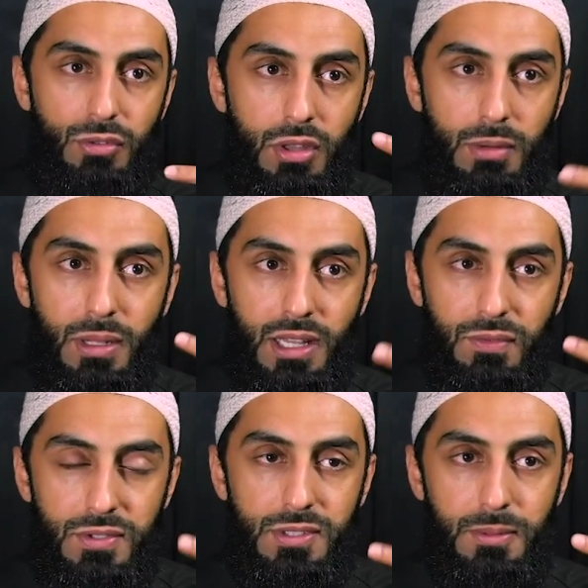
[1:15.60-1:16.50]
to their
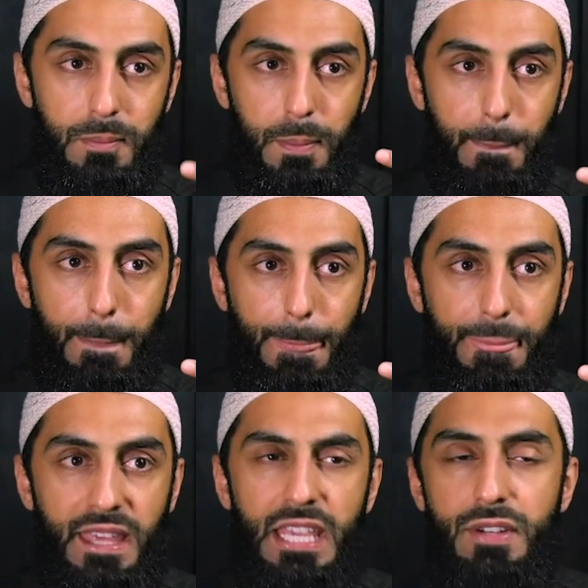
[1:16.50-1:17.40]
beliefs,
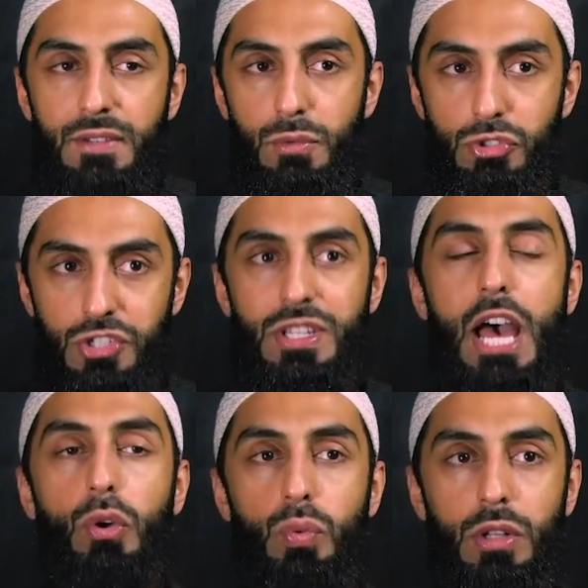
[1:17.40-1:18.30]
even if it was just
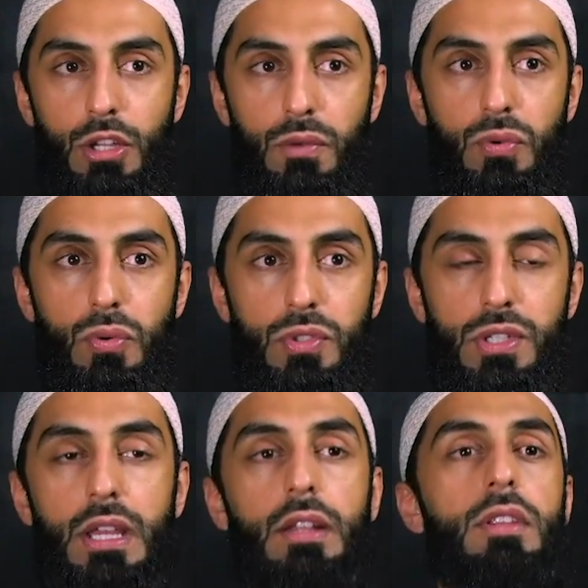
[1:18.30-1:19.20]
outwardly, of course,
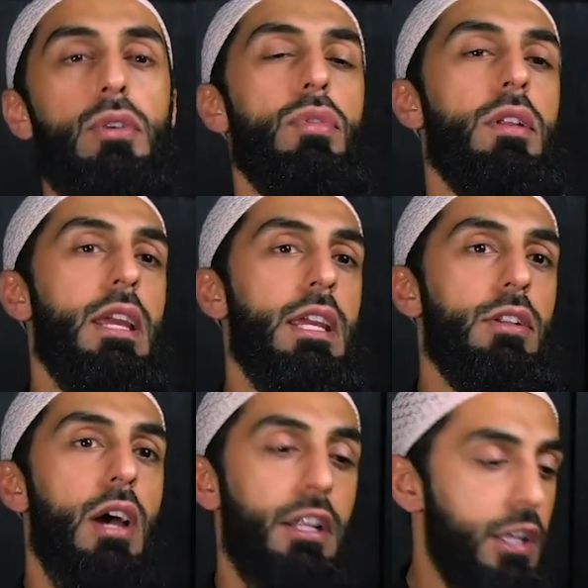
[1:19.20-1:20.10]
till the day he
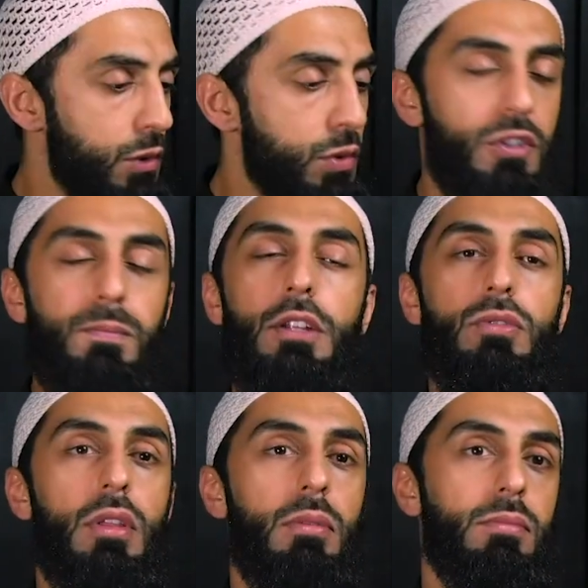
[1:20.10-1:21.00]
died. He won't speak
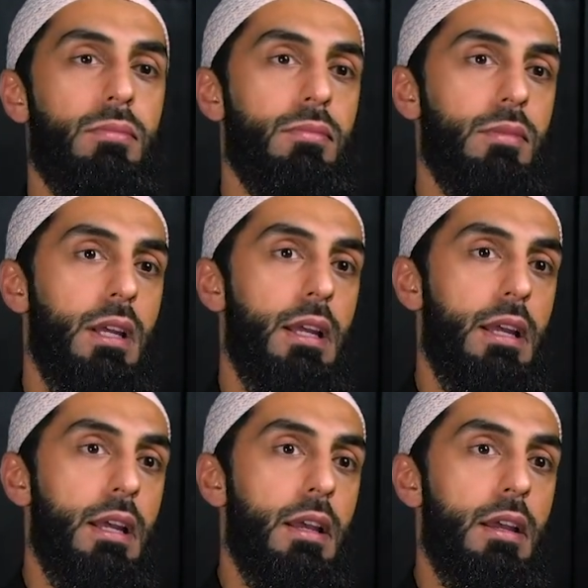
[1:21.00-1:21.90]
to them.
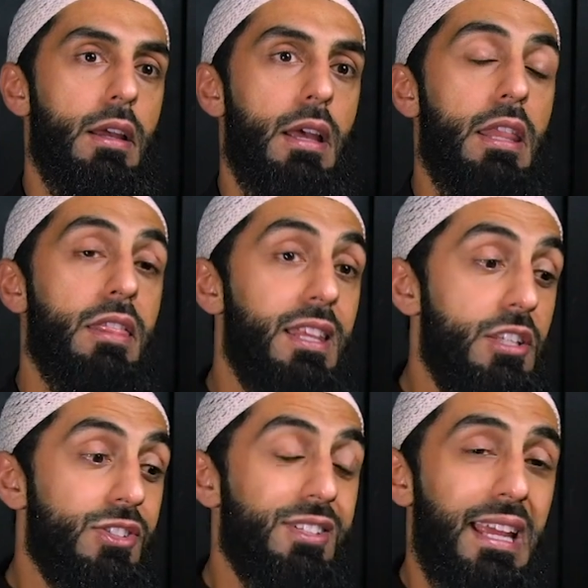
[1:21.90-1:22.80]
And this